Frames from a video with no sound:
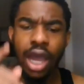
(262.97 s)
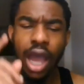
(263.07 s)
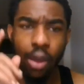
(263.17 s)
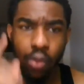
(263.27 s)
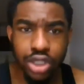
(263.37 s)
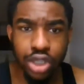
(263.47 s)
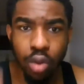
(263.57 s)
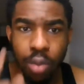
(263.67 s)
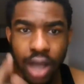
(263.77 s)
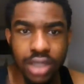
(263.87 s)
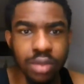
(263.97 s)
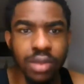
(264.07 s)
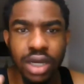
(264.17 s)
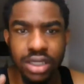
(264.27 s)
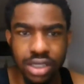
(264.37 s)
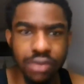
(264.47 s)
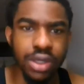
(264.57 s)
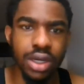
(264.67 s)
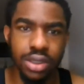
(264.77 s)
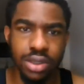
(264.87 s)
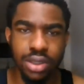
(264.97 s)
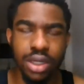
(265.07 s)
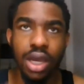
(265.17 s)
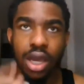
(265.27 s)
I went to go buy something at CVS.